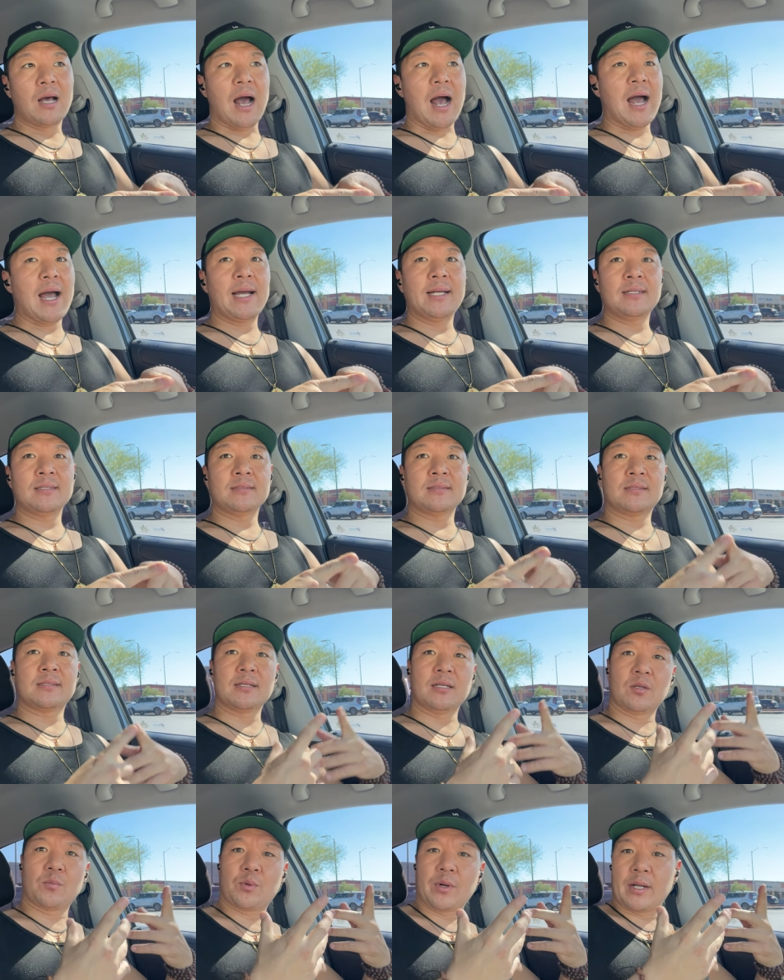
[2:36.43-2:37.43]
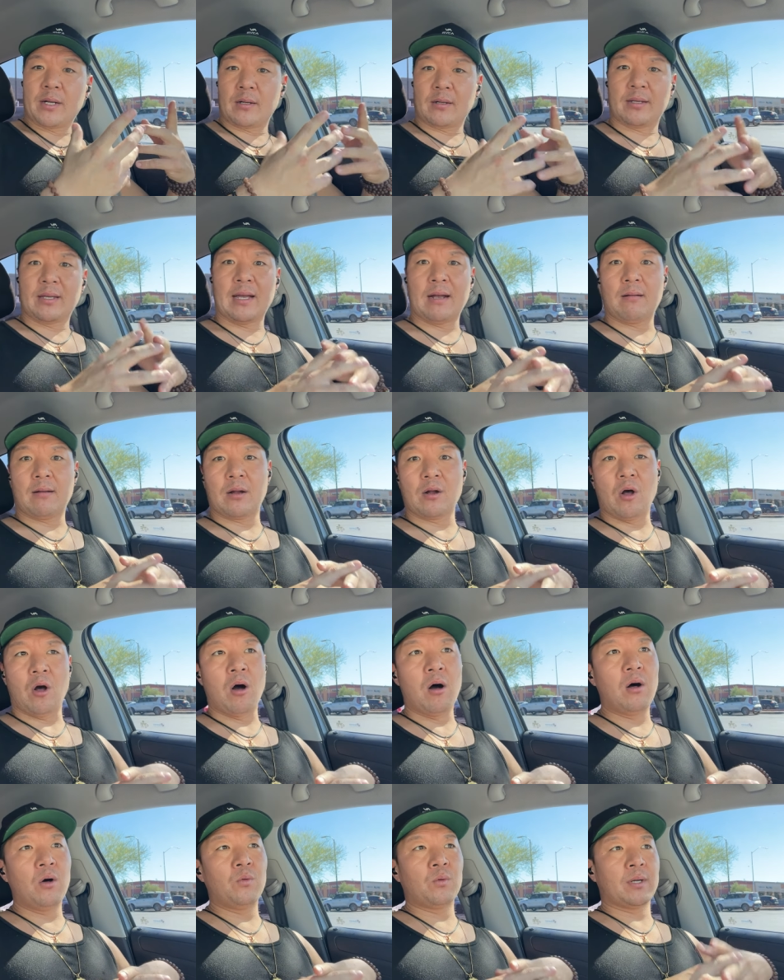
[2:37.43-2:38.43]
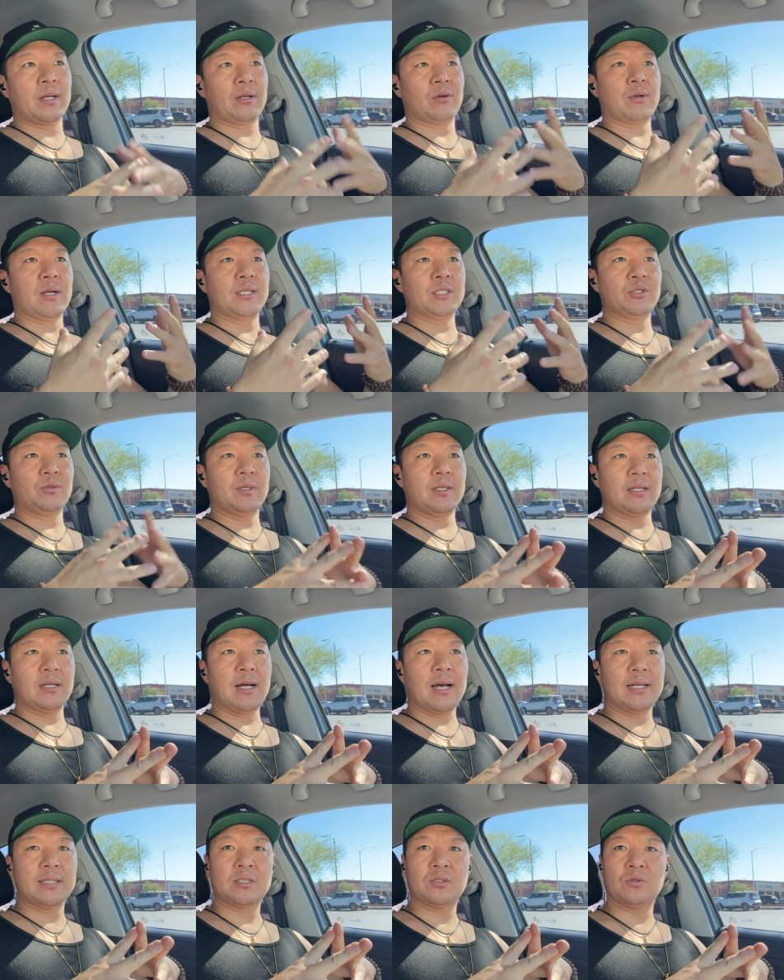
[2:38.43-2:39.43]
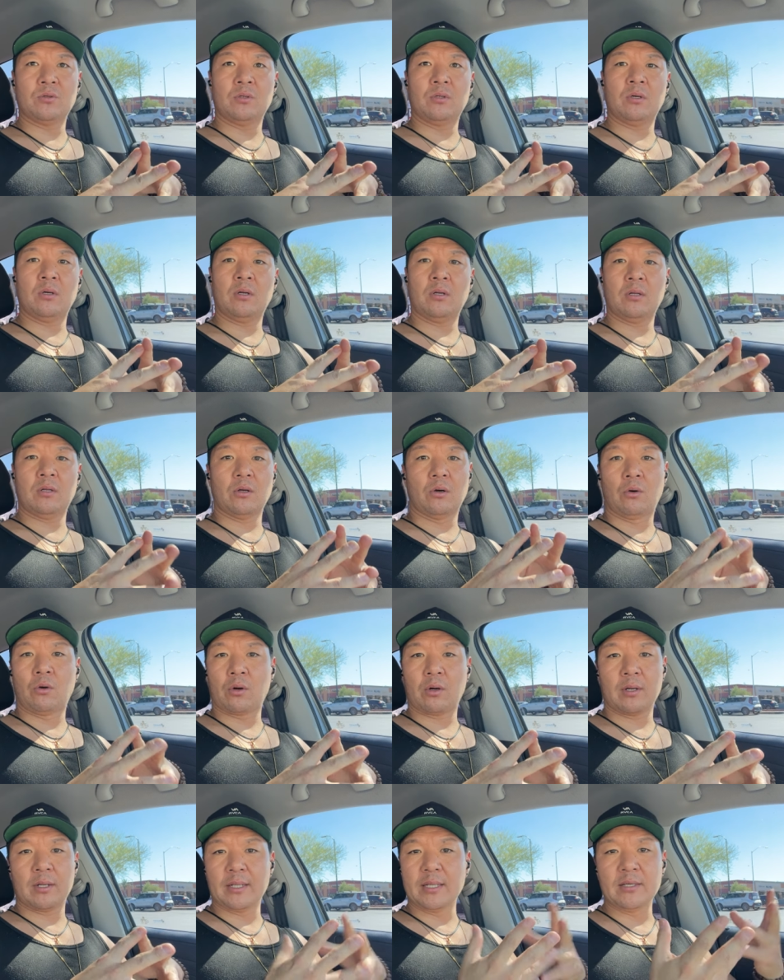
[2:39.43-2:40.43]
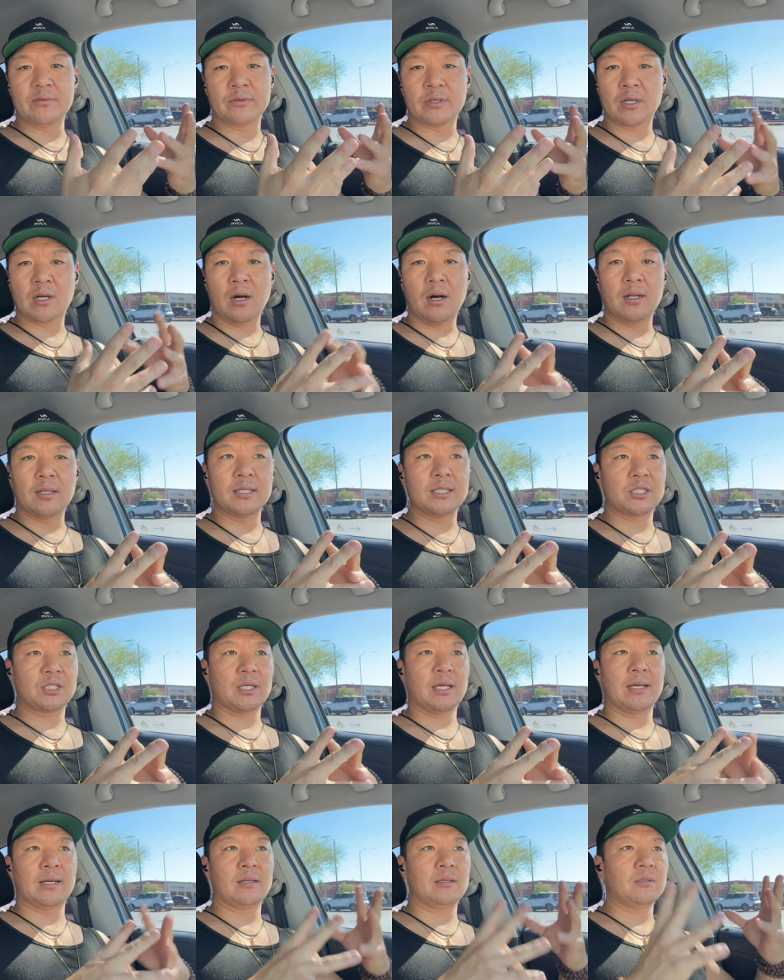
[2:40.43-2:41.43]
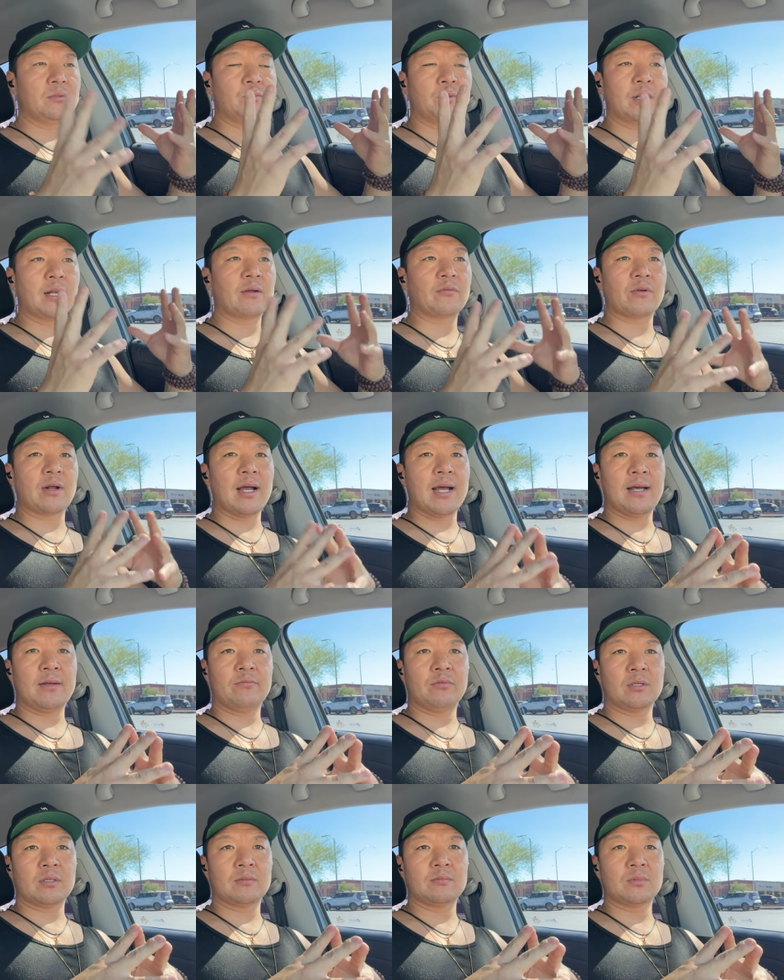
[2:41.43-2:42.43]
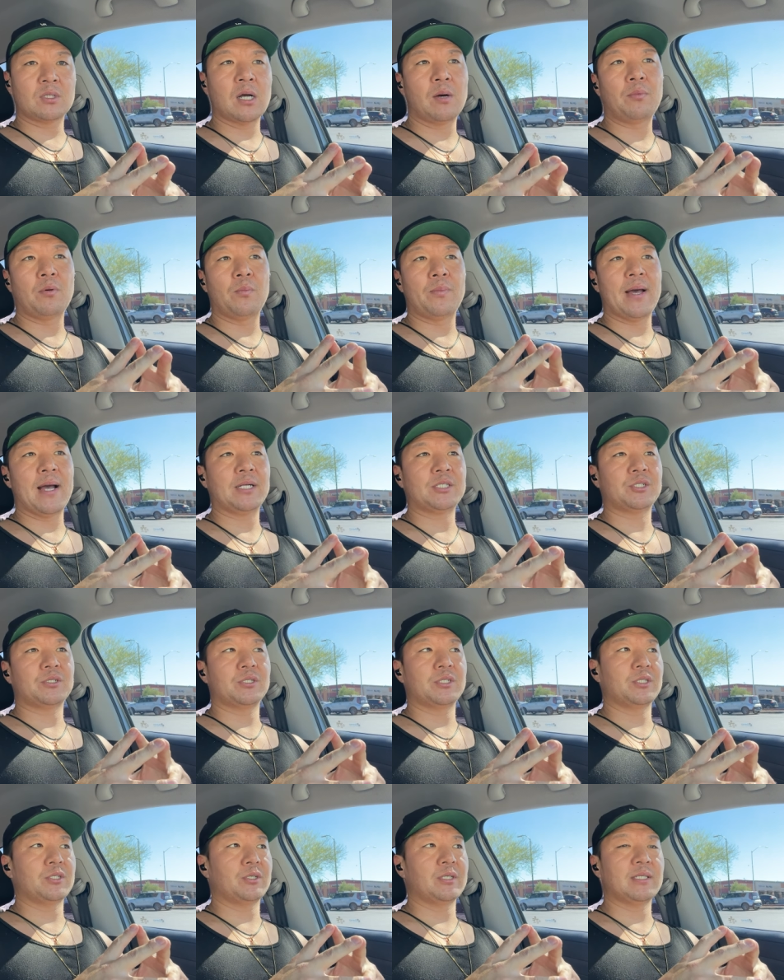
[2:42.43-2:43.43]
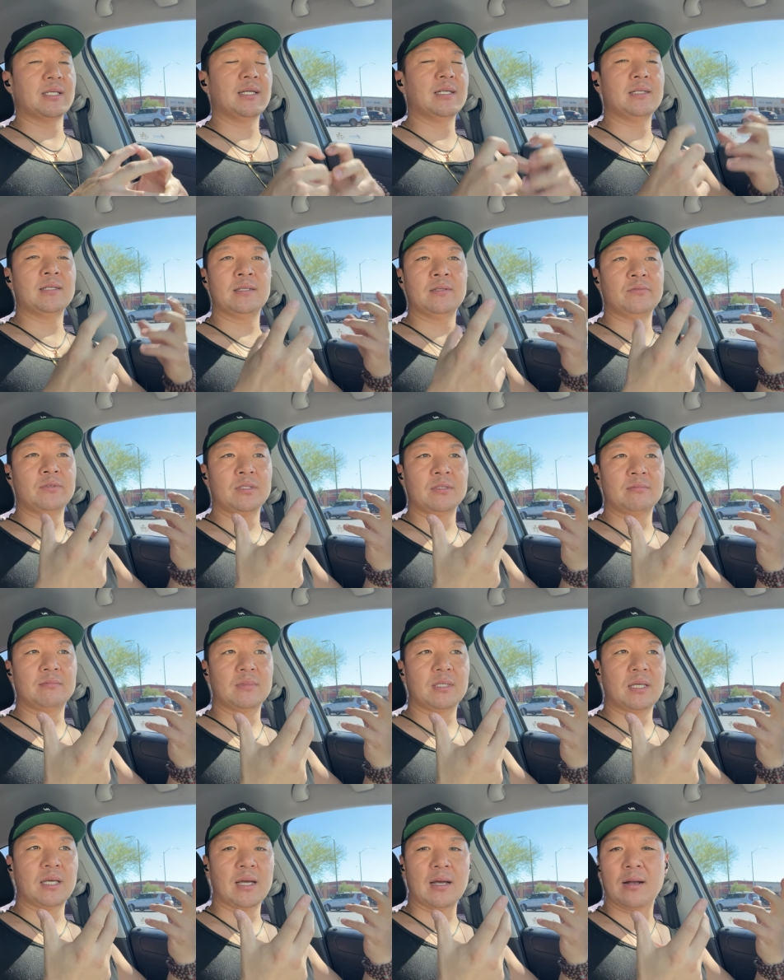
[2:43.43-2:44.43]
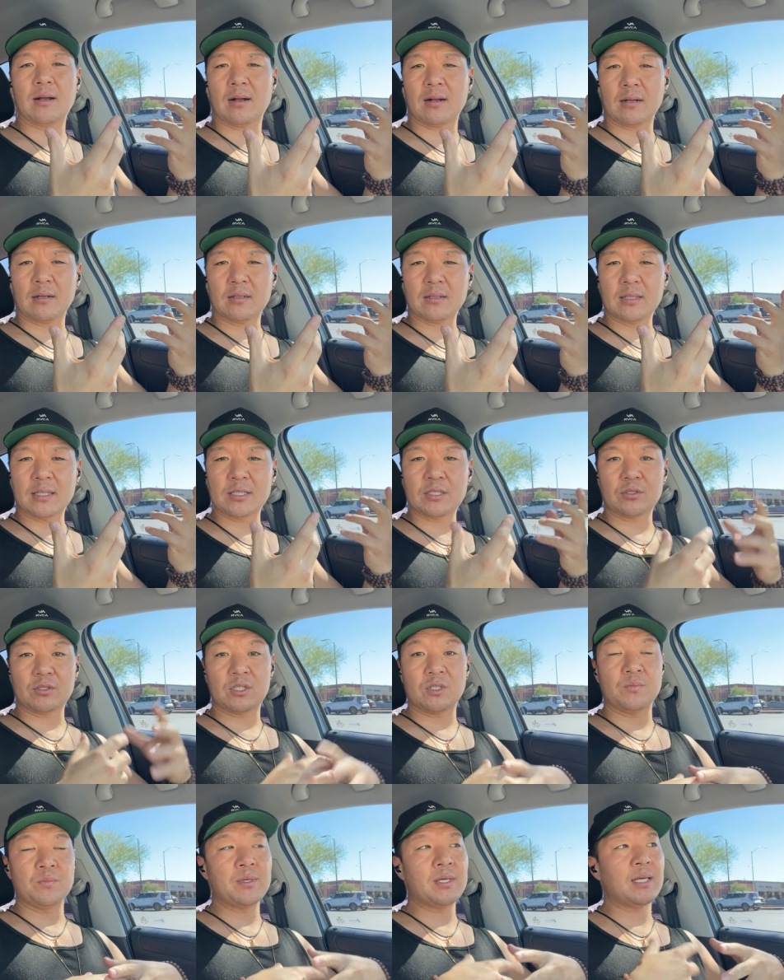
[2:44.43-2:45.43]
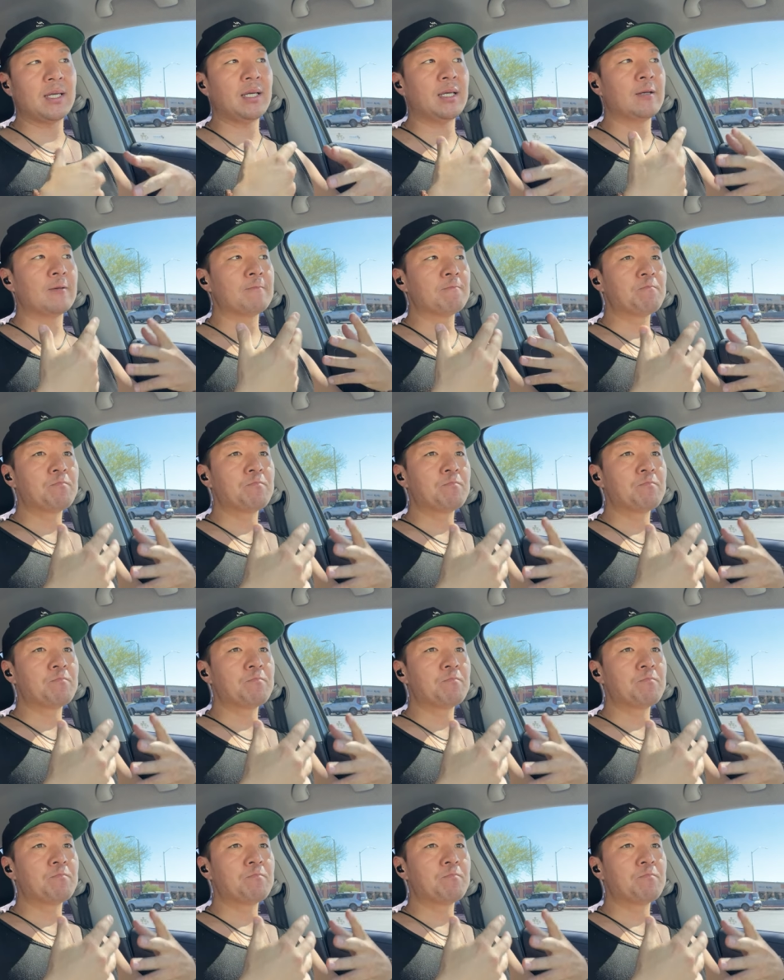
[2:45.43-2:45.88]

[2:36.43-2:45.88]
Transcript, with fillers: I didn't celebrate or care at all when I graduated high school or even college, like whatever. I had a couple bachelor's degrees. I didn't even care. It to me,